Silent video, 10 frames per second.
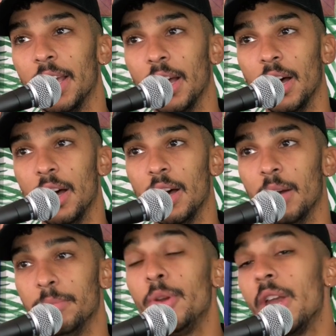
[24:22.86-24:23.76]

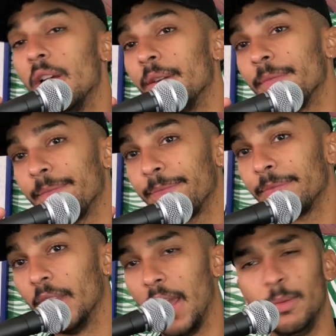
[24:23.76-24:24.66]
Um, no, yeah.
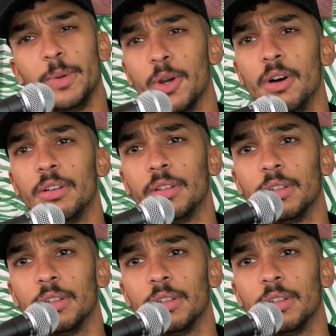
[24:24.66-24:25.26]
Haven't we all?